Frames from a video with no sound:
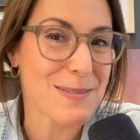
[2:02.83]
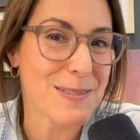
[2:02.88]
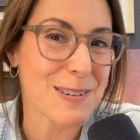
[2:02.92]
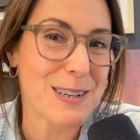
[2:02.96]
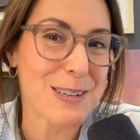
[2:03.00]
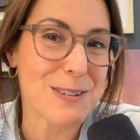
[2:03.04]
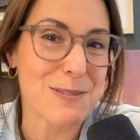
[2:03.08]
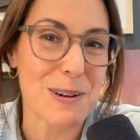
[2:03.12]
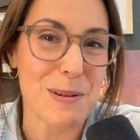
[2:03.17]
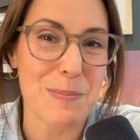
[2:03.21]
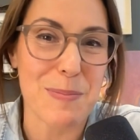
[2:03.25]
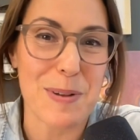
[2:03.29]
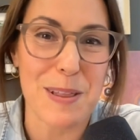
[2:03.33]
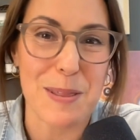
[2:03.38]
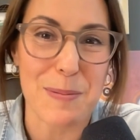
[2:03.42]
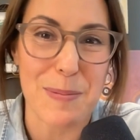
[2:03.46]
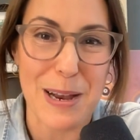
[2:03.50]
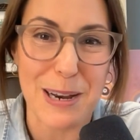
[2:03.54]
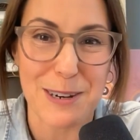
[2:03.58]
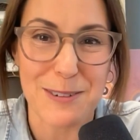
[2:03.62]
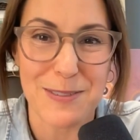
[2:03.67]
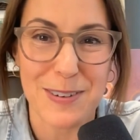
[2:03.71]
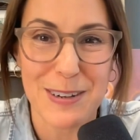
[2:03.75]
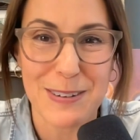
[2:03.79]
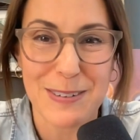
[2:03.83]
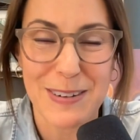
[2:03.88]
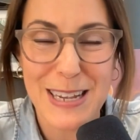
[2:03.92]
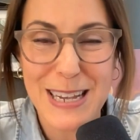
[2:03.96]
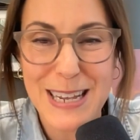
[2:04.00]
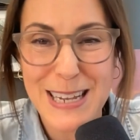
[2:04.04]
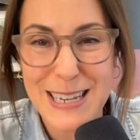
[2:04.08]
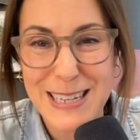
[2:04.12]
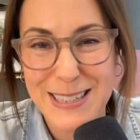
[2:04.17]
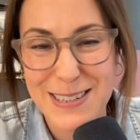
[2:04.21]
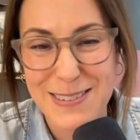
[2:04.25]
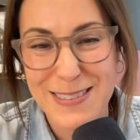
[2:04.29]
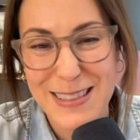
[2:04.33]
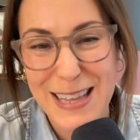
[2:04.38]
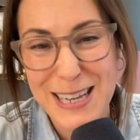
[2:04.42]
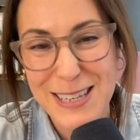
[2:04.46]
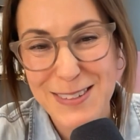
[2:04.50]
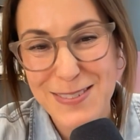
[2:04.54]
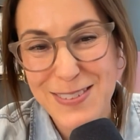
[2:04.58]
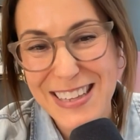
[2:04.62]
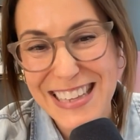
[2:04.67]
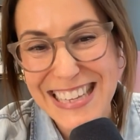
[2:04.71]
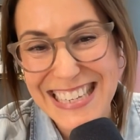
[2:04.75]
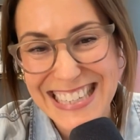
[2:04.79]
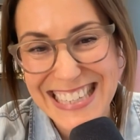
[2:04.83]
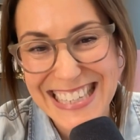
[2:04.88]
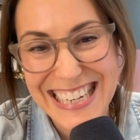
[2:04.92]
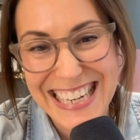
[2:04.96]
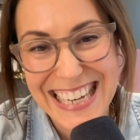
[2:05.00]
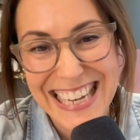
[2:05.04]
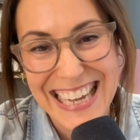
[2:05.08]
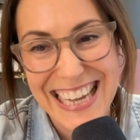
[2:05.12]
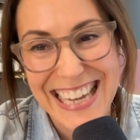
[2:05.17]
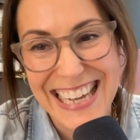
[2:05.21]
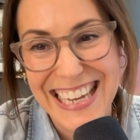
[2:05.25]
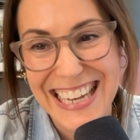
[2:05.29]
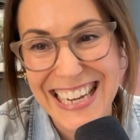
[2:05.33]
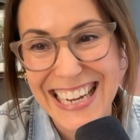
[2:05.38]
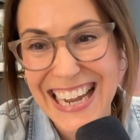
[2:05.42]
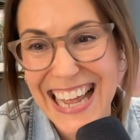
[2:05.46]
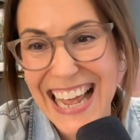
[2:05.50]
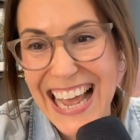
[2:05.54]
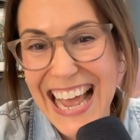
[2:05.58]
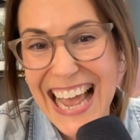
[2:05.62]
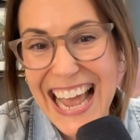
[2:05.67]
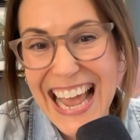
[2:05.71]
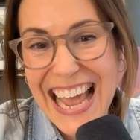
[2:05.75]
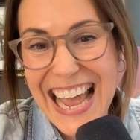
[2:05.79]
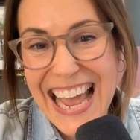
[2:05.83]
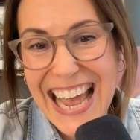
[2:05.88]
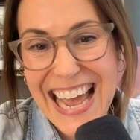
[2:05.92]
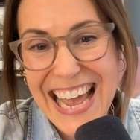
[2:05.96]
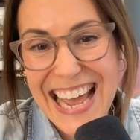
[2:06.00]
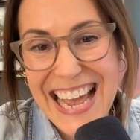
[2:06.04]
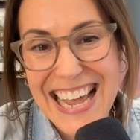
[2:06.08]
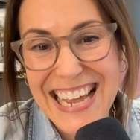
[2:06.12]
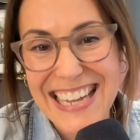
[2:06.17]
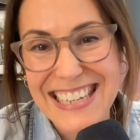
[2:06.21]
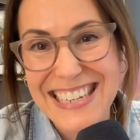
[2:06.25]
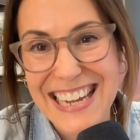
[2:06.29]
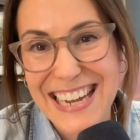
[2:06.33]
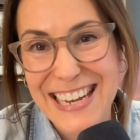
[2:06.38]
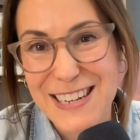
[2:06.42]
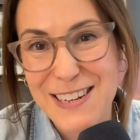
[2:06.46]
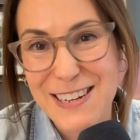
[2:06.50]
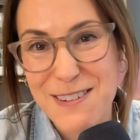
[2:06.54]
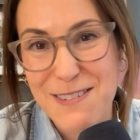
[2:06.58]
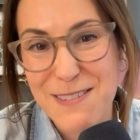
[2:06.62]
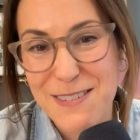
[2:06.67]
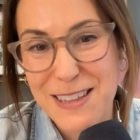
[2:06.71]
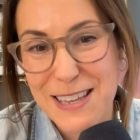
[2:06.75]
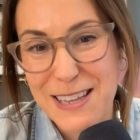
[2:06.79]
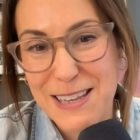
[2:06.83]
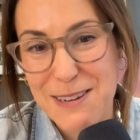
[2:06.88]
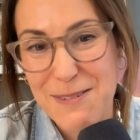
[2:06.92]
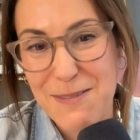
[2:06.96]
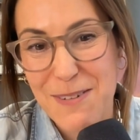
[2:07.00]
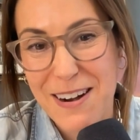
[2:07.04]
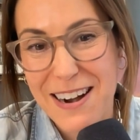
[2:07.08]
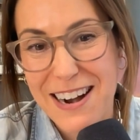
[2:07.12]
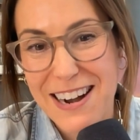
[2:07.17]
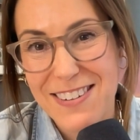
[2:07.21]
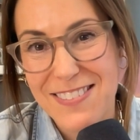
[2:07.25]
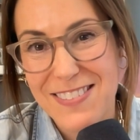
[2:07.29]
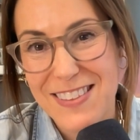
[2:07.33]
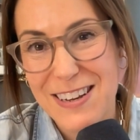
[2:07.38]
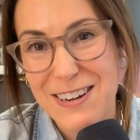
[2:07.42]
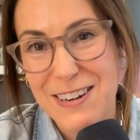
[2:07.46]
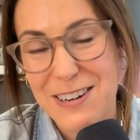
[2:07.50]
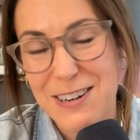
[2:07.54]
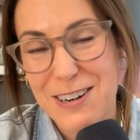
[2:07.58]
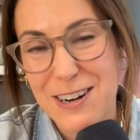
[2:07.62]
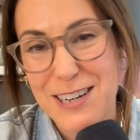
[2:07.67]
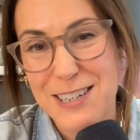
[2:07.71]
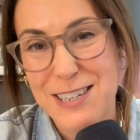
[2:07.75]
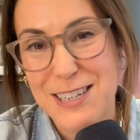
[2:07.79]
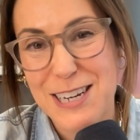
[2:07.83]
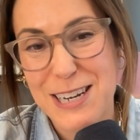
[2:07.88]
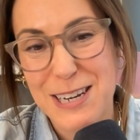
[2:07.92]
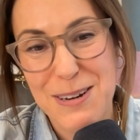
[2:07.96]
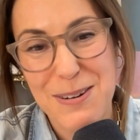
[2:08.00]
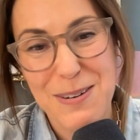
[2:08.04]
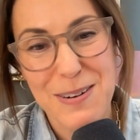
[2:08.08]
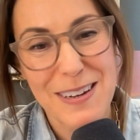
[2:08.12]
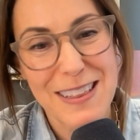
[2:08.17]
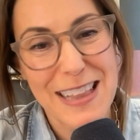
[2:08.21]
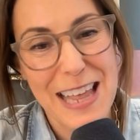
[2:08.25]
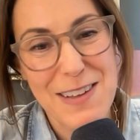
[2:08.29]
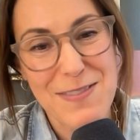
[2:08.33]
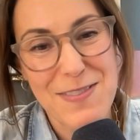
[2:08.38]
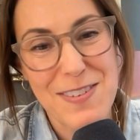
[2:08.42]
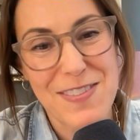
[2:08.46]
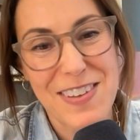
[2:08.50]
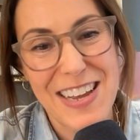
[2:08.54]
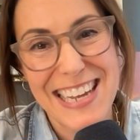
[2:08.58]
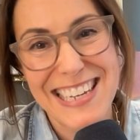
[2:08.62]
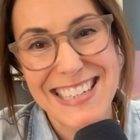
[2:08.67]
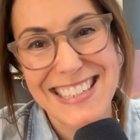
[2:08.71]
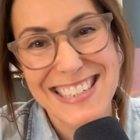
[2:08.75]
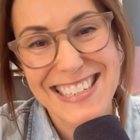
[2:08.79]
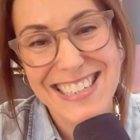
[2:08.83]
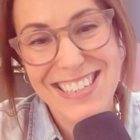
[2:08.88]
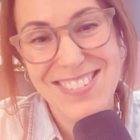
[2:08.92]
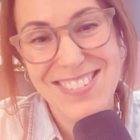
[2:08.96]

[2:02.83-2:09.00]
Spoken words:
one to join me on the microphone. So thanks for listening in. And I know that you are out there crushing your life of and.